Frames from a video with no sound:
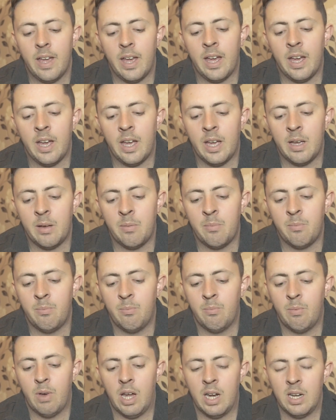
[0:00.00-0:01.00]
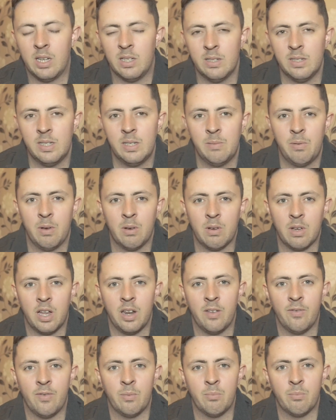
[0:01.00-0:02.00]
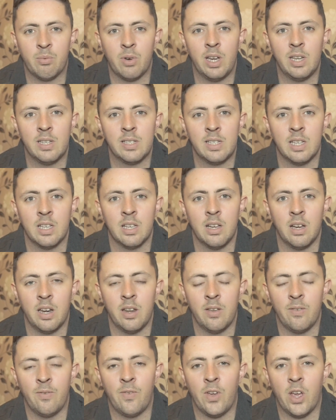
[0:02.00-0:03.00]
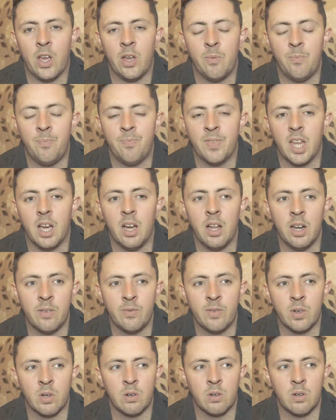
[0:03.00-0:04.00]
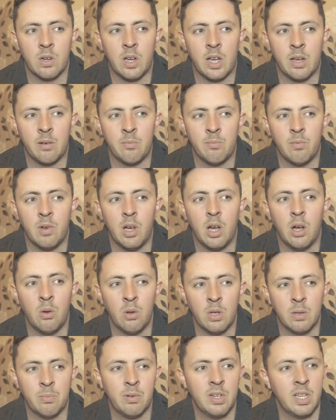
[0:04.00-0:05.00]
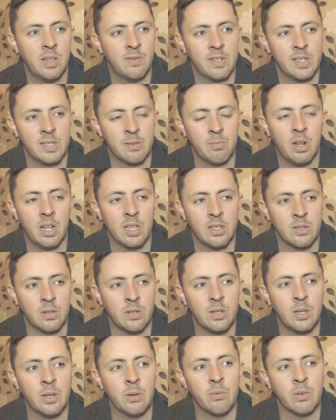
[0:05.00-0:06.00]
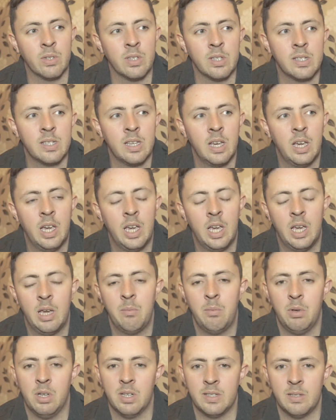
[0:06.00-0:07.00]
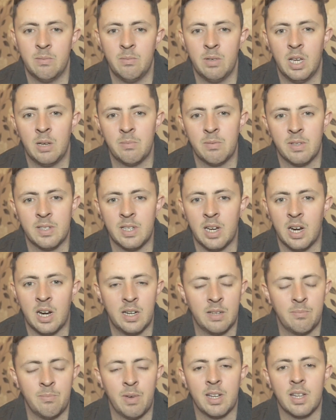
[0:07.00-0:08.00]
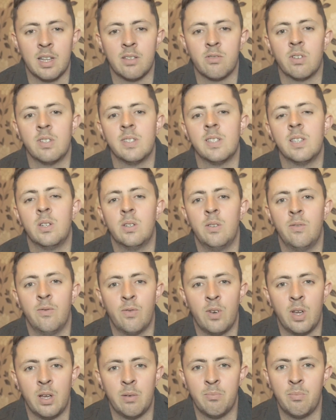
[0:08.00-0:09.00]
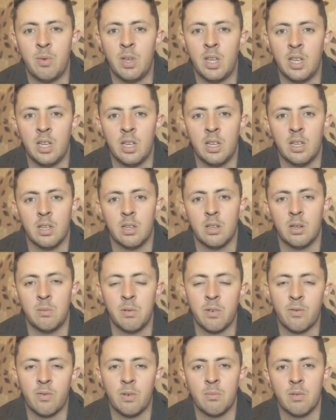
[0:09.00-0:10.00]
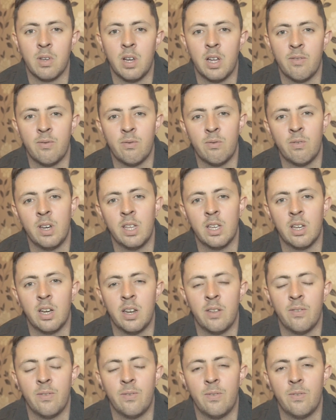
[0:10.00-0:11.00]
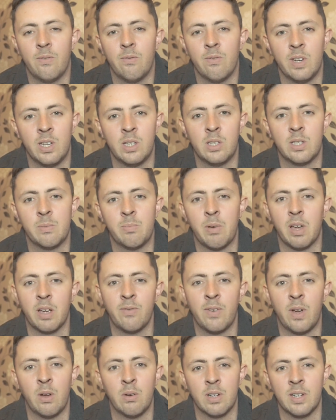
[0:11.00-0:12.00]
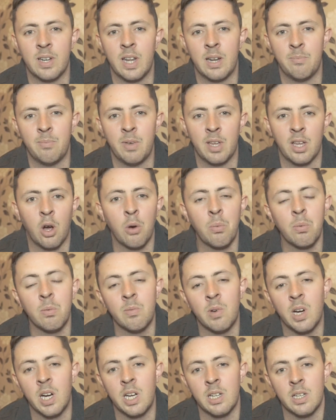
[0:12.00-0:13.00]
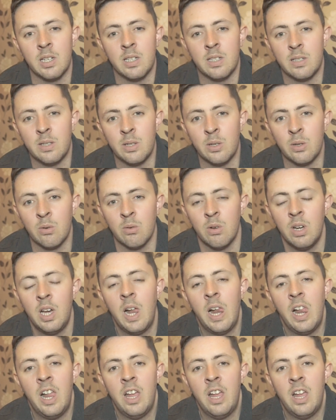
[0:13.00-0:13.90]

And it's just about kind of embracing kind of all of your old beliefs as well as your new ones, because sometimes it's hard to make that transition from coming from kind of a really kind of religious background and then being open-minded to